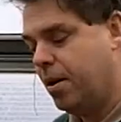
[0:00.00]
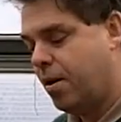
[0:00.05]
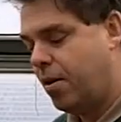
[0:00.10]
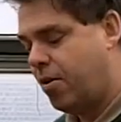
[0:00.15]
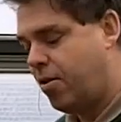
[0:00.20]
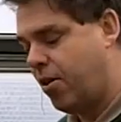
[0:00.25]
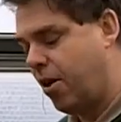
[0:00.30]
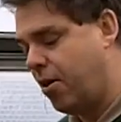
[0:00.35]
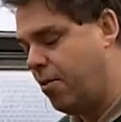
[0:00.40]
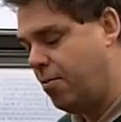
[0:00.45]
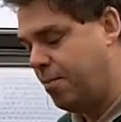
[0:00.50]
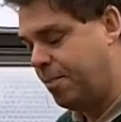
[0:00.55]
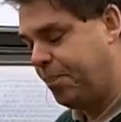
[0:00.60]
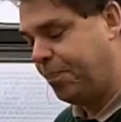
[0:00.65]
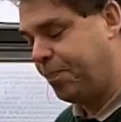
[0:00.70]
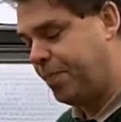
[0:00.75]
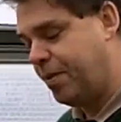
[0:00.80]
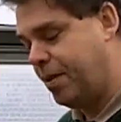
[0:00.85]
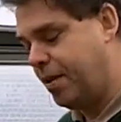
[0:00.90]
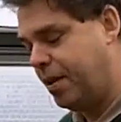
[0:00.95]
So
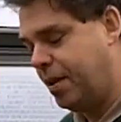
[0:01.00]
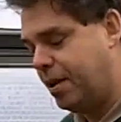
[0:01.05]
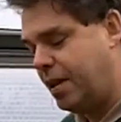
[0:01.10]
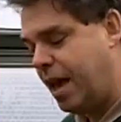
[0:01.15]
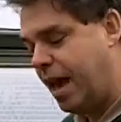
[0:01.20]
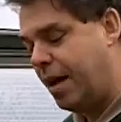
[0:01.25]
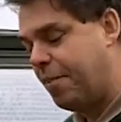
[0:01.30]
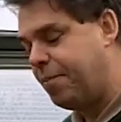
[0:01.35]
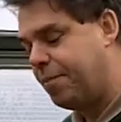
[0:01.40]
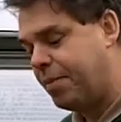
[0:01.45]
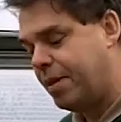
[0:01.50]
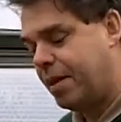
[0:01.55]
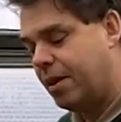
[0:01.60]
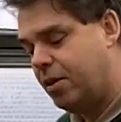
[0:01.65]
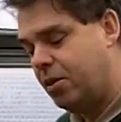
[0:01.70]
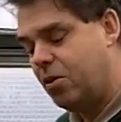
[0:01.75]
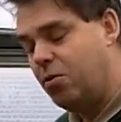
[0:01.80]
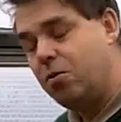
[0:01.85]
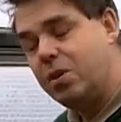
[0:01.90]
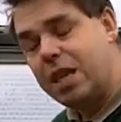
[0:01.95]
yeah,
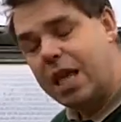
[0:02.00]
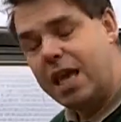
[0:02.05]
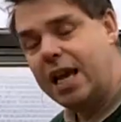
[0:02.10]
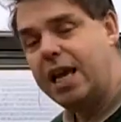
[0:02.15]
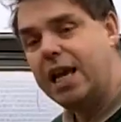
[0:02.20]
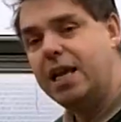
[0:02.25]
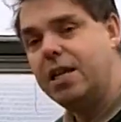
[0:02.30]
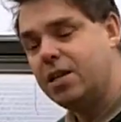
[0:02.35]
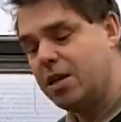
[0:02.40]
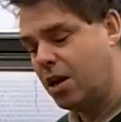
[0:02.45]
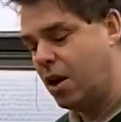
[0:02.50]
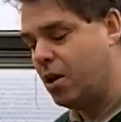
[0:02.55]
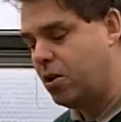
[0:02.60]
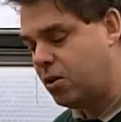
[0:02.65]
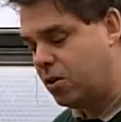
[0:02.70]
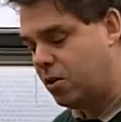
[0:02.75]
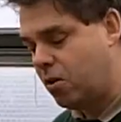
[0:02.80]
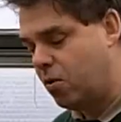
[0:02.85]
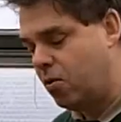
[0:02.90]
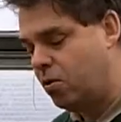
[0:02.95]
you need a
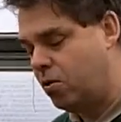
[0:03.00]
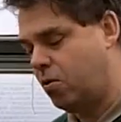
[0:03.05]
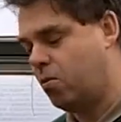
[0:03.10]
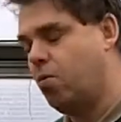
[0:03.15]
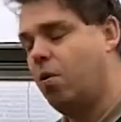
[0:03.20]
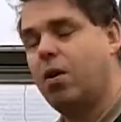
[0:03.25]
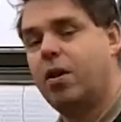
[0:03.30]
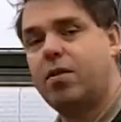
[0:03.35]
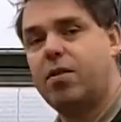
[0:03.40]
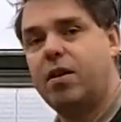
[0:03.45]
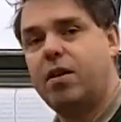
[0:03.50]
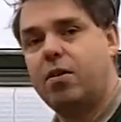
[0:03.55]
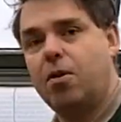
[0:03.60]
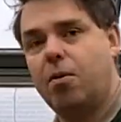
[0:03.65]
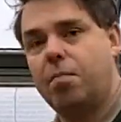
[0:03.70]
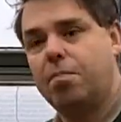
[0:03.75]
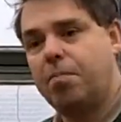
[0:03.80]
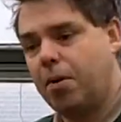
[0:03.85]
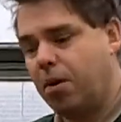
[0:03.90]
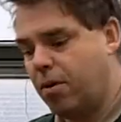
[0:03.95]
good quality
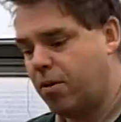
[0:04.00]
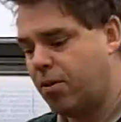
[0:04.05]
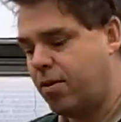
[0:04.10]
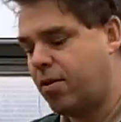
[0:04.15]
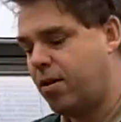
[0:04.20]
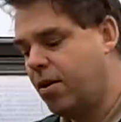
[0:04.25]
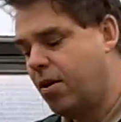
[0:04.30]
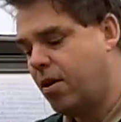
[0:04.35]
compost